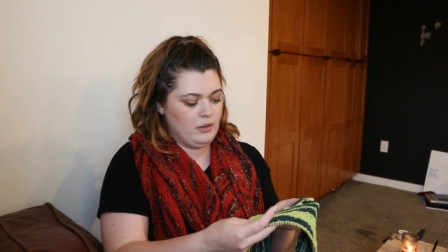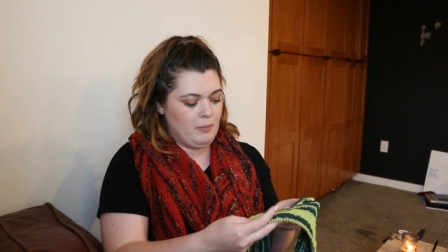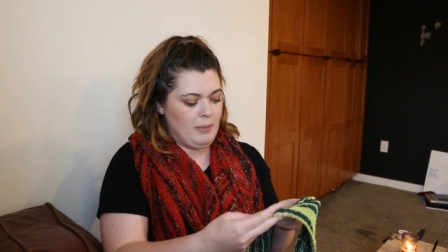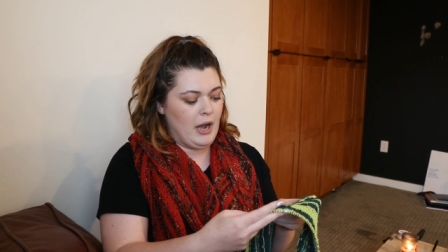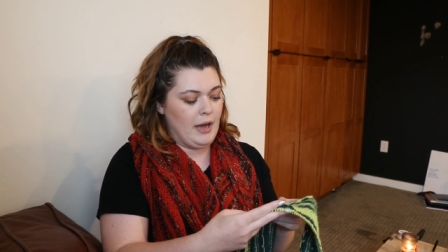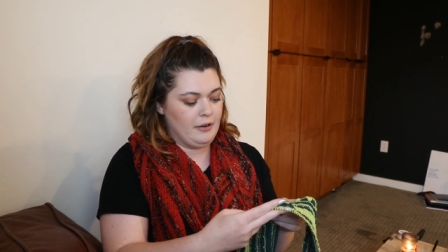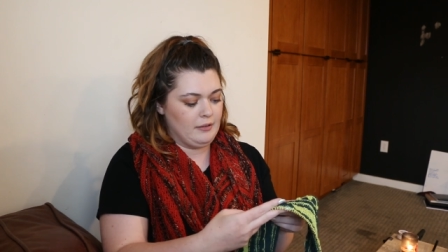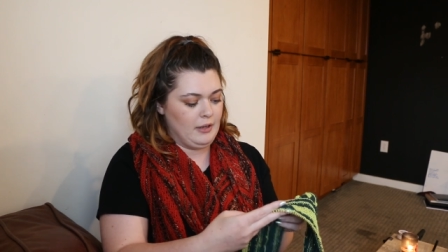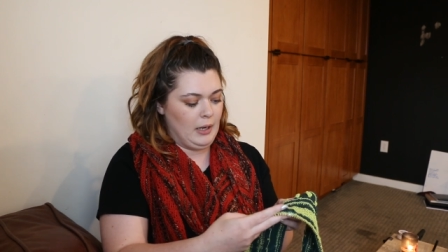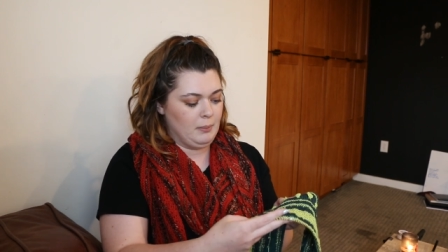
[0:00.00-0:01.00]
the
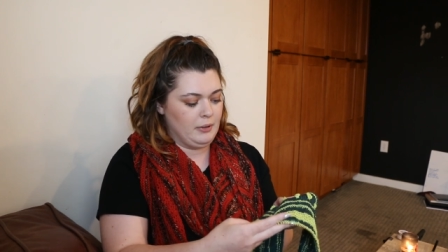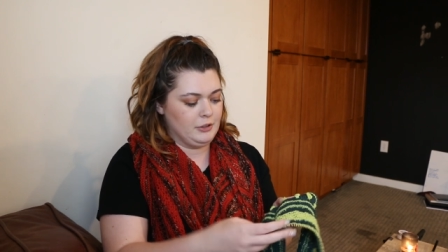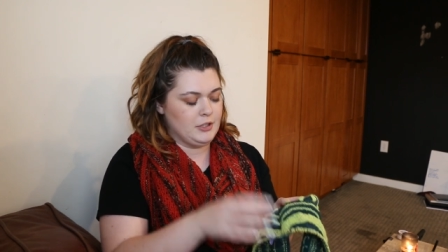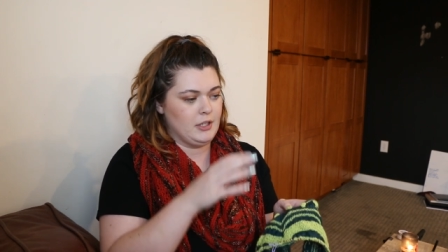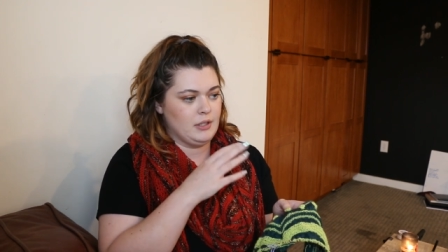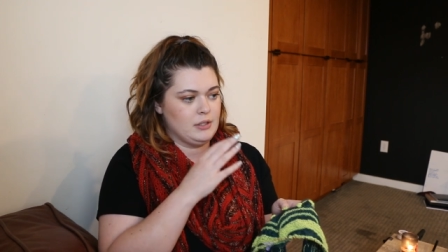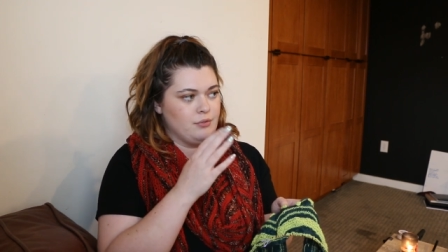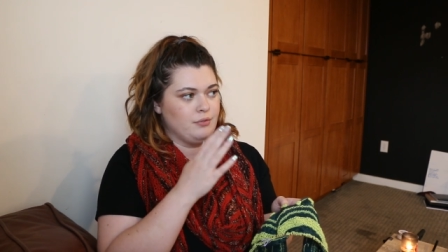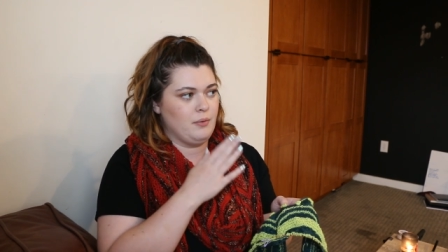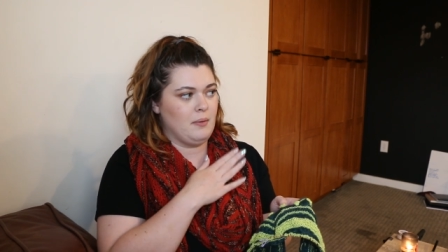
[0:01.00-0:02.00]
pattern that I purchased
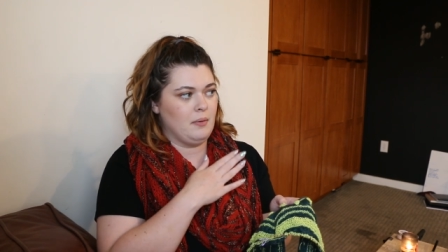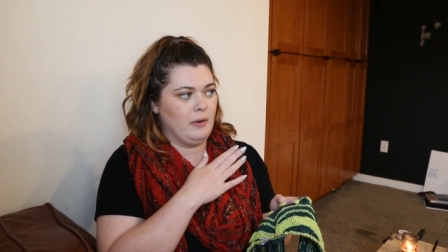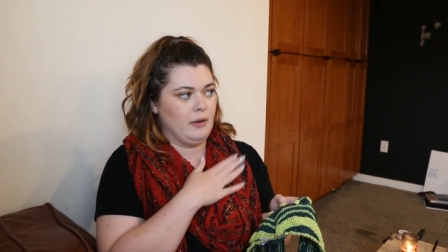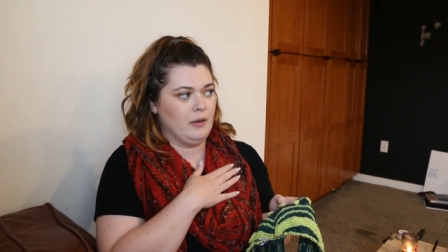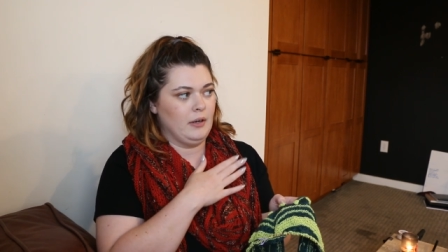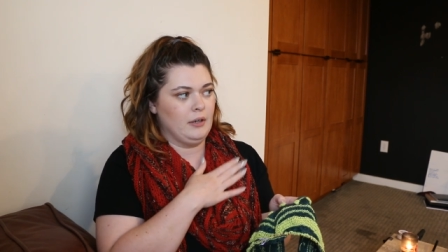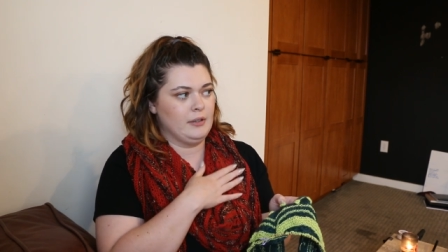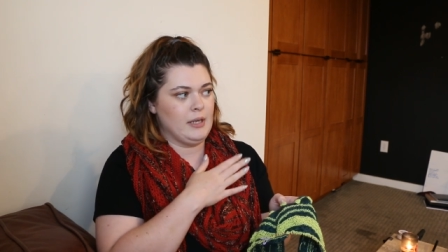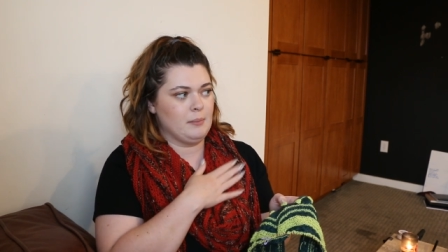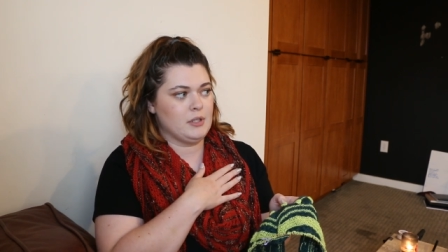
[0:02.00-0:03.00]
for in
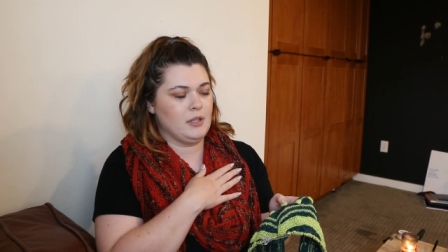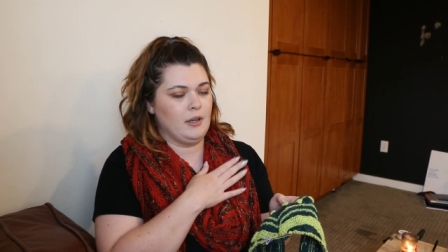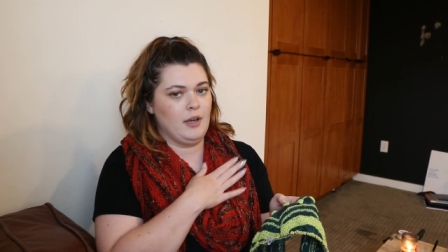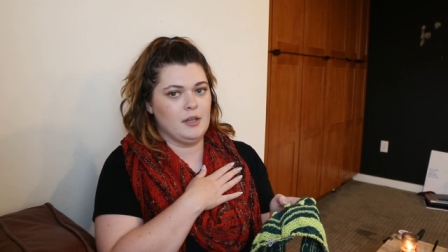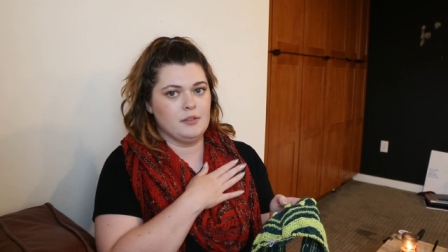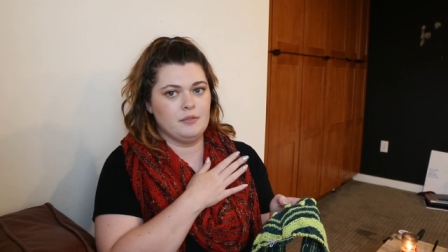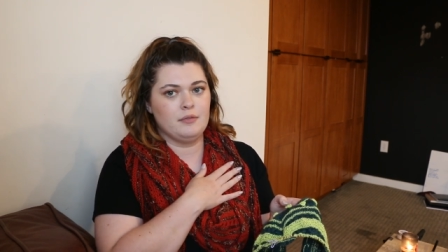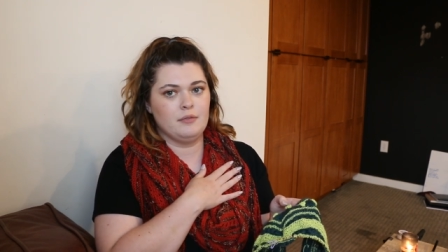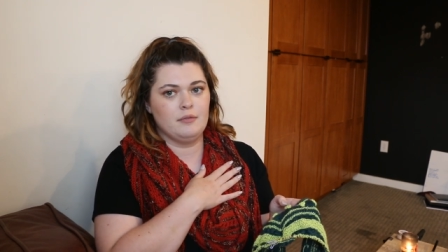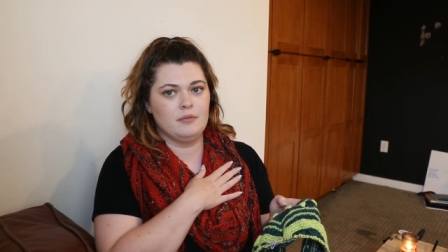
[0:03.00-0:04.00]
redemption of
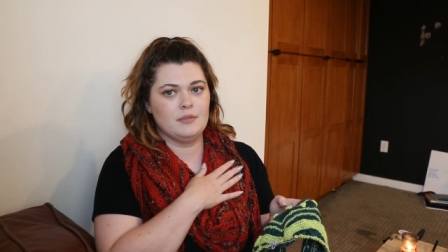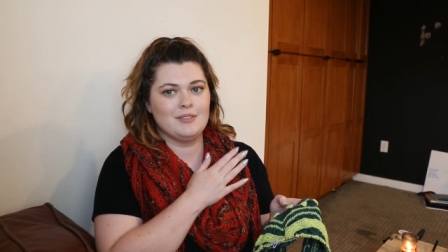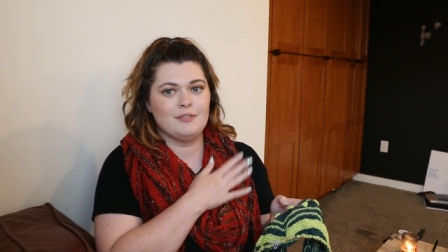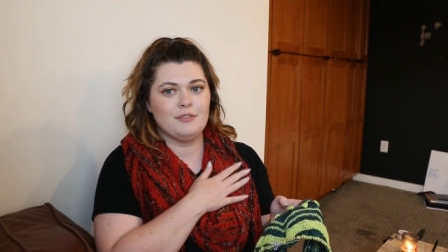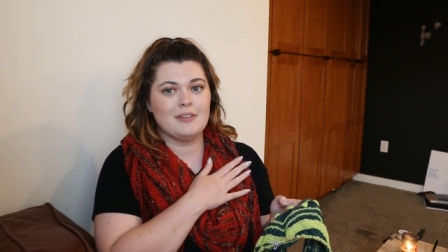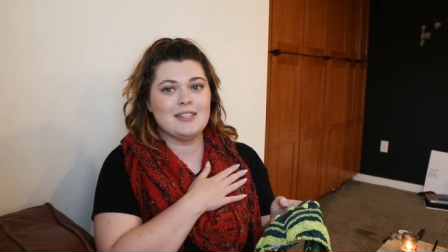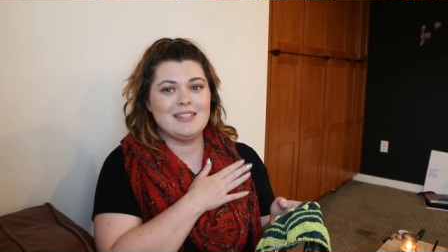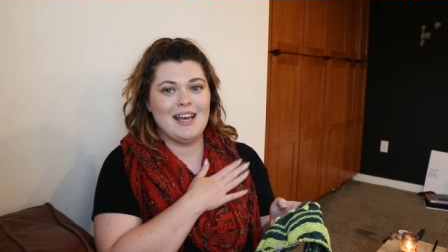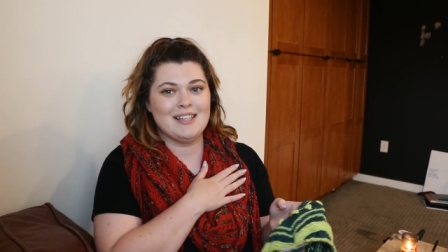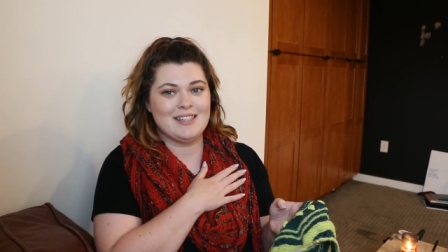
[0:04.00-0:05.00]
for this
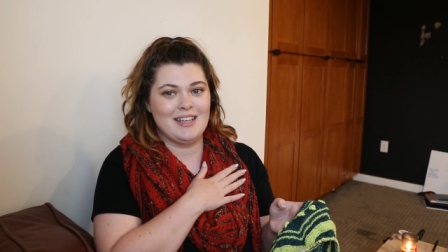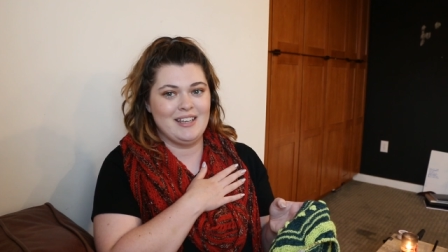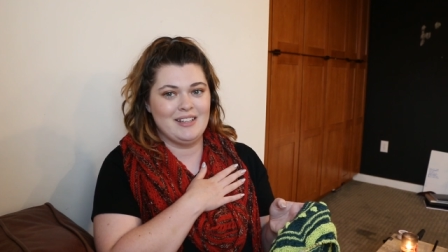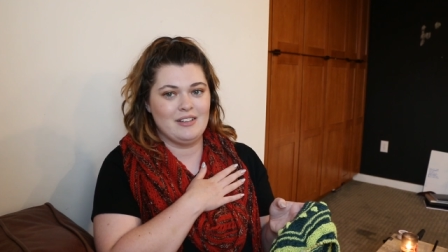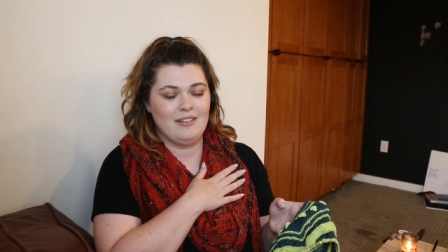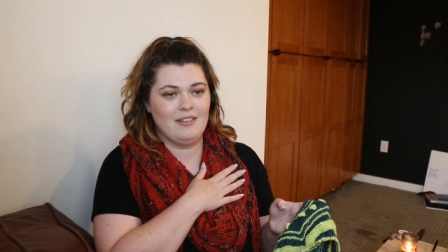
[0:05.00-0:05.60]
test knit.